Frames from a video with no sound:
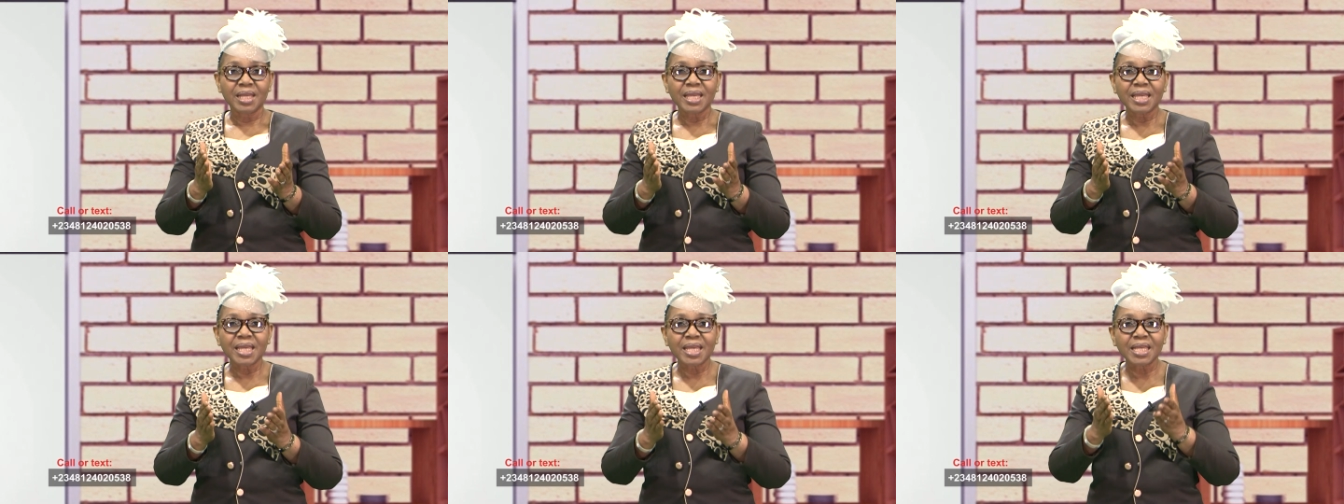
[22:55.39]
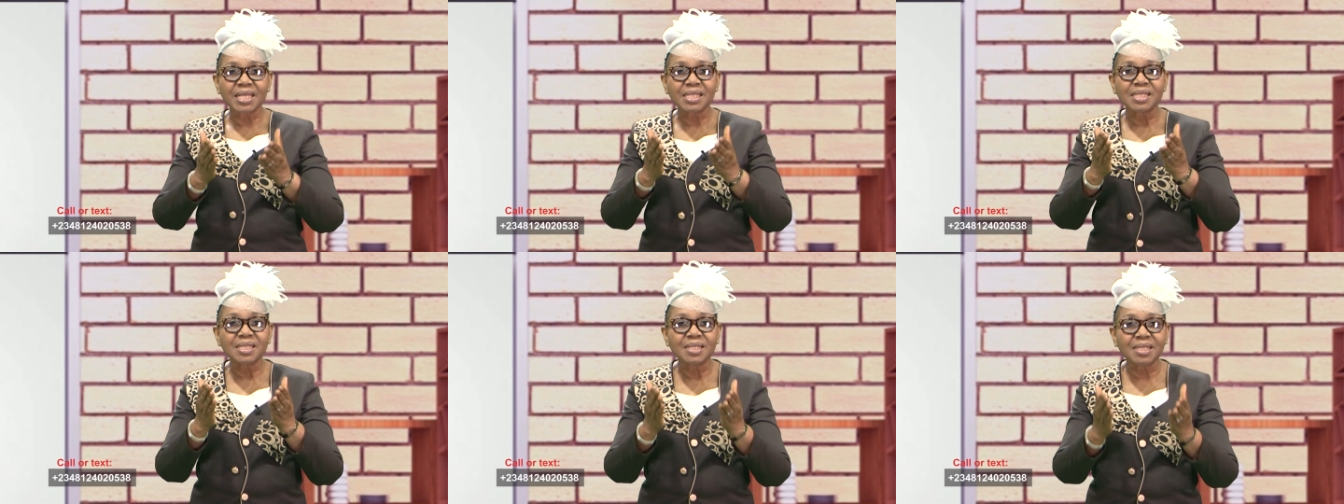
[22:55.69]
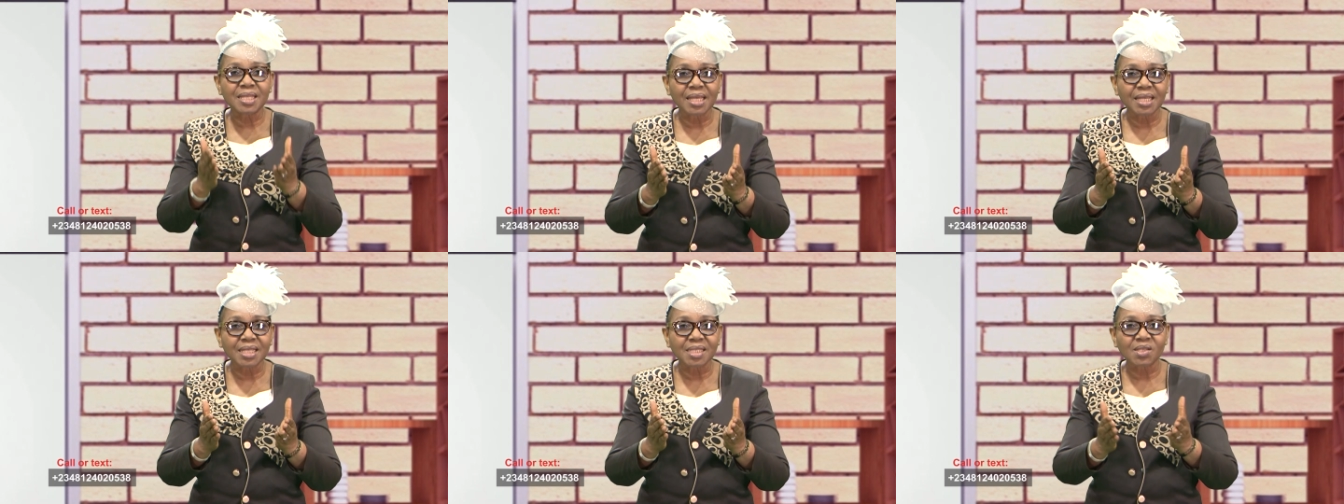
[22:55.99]
is
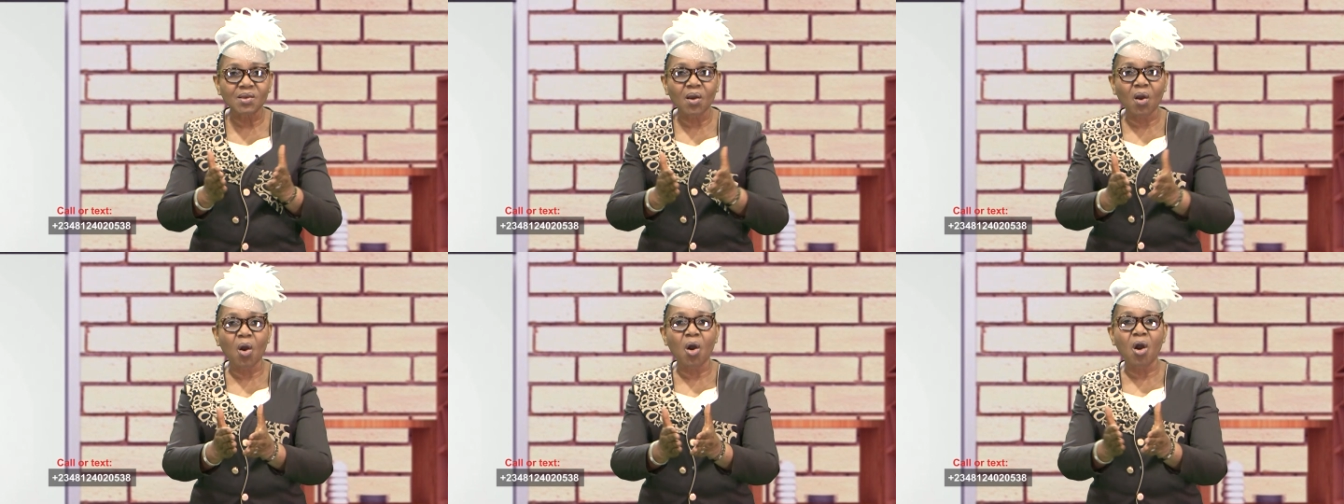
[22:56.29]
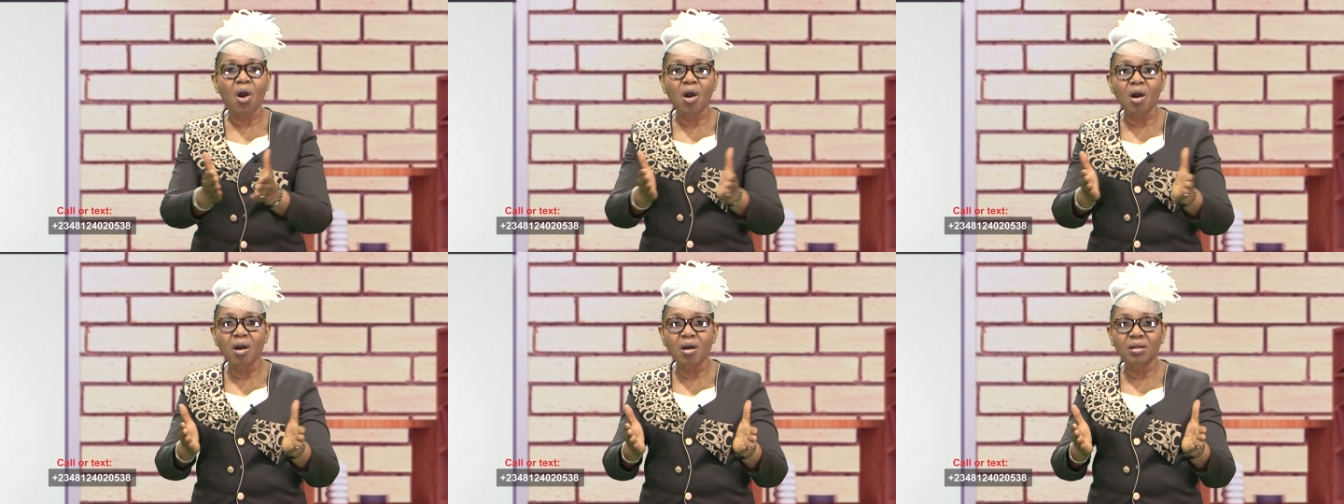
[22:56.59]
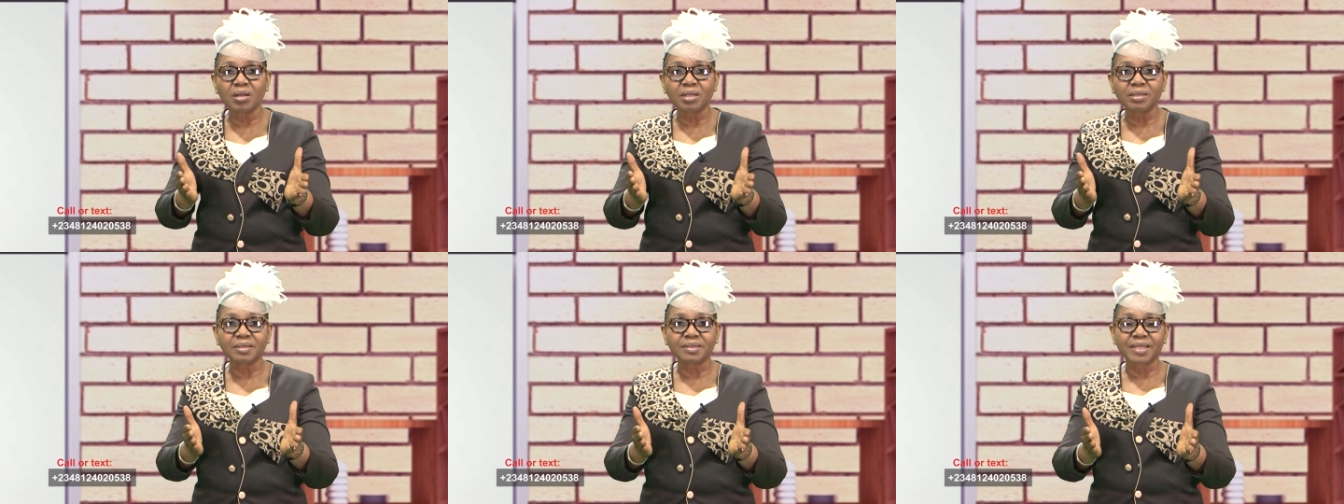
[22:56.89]
this
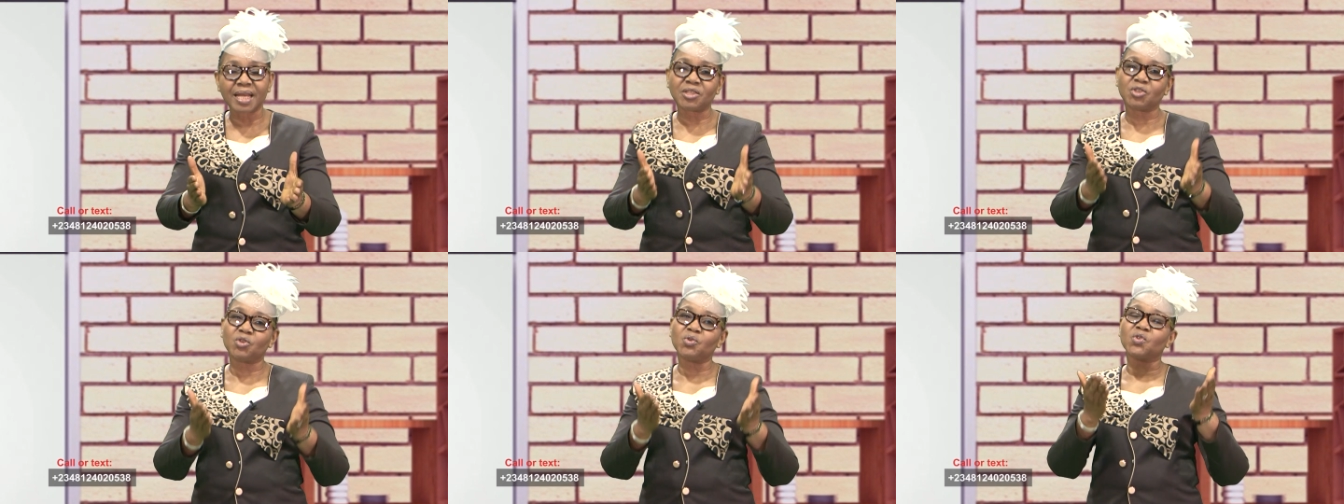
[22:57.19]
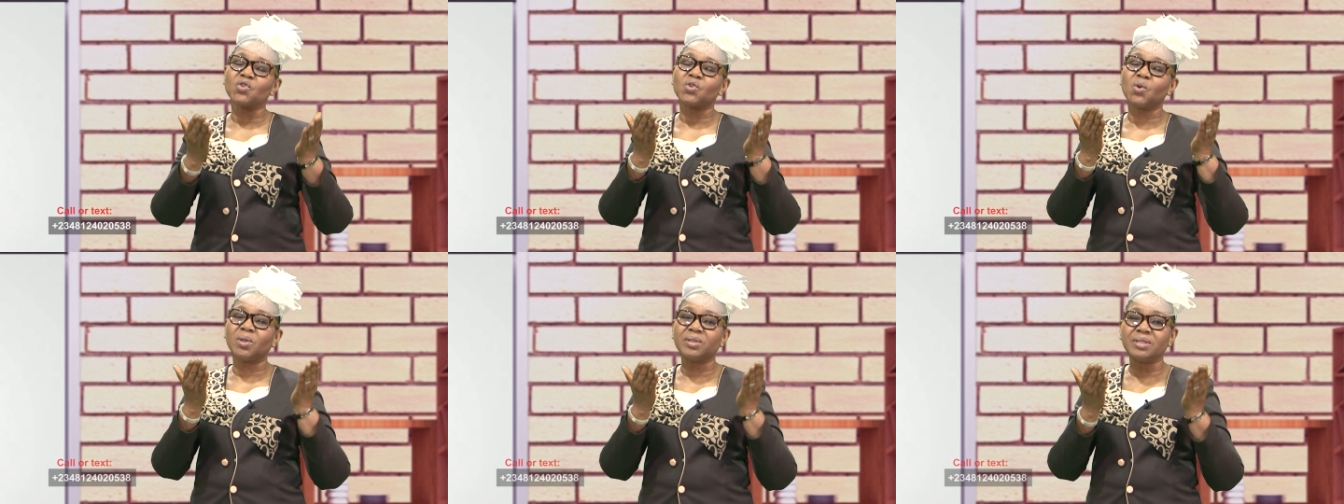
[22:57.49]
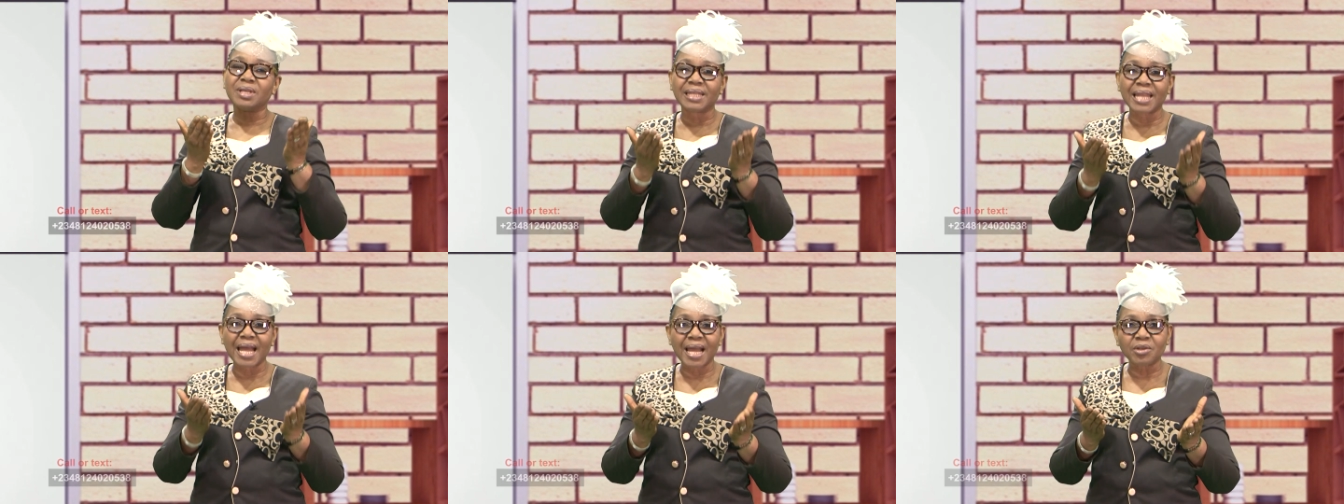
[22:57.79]
all that you sold
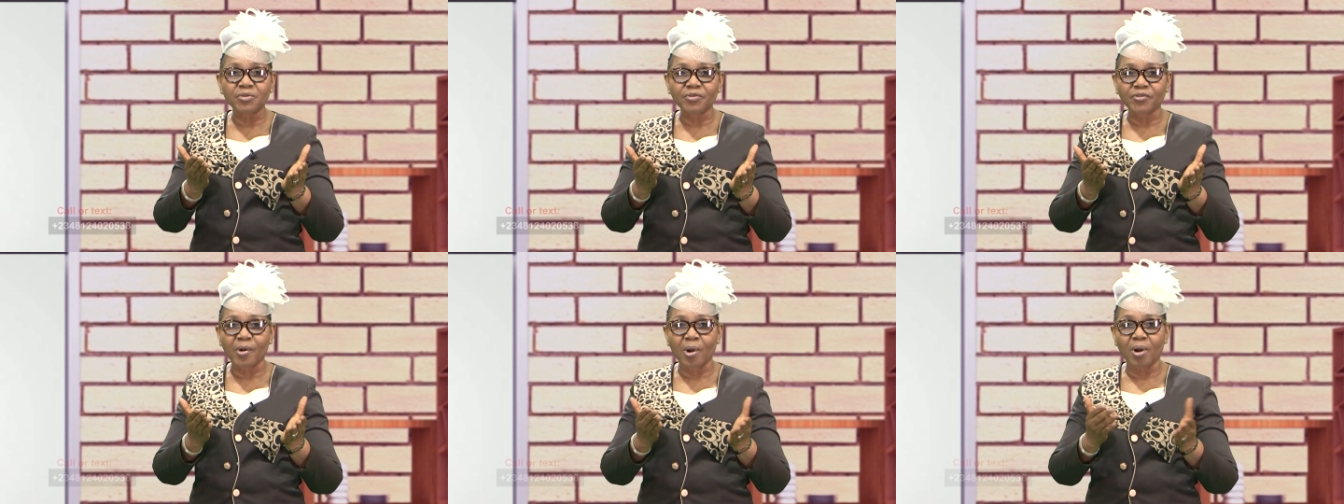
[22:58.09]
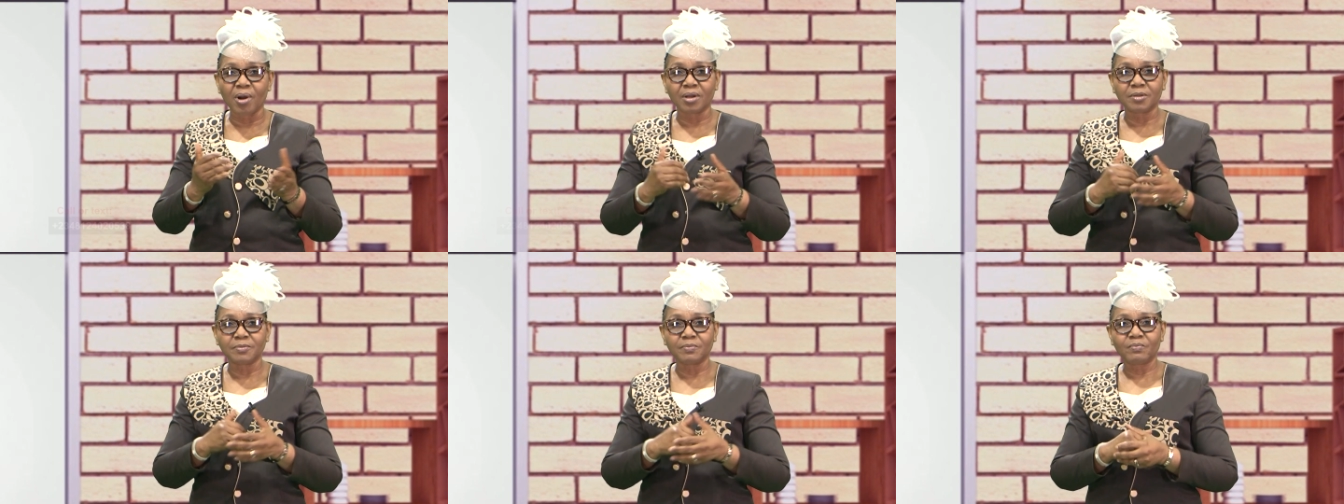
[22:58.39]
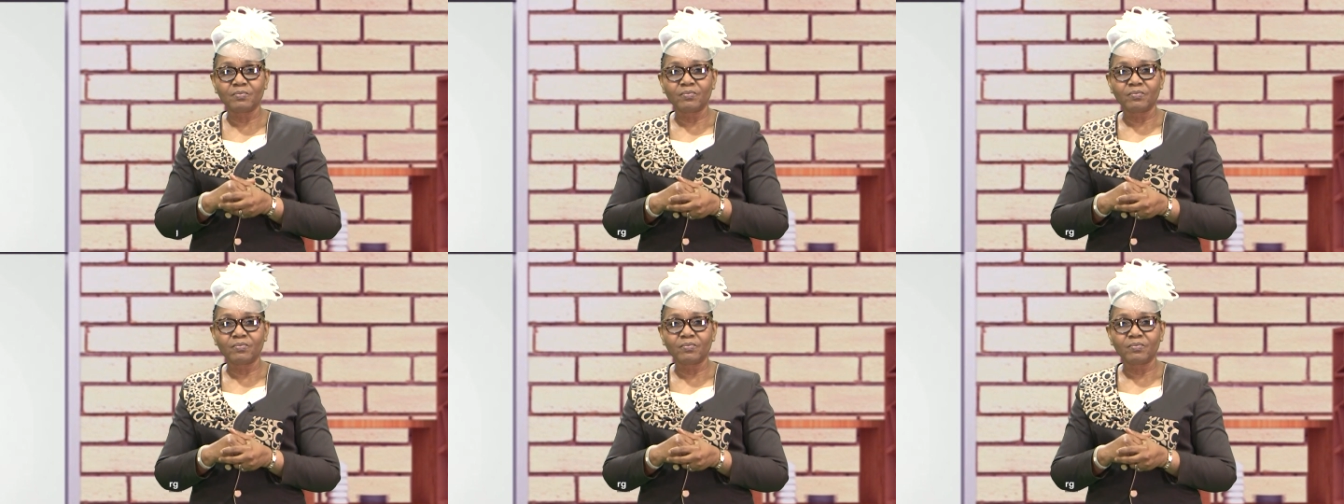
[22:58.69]
the land for?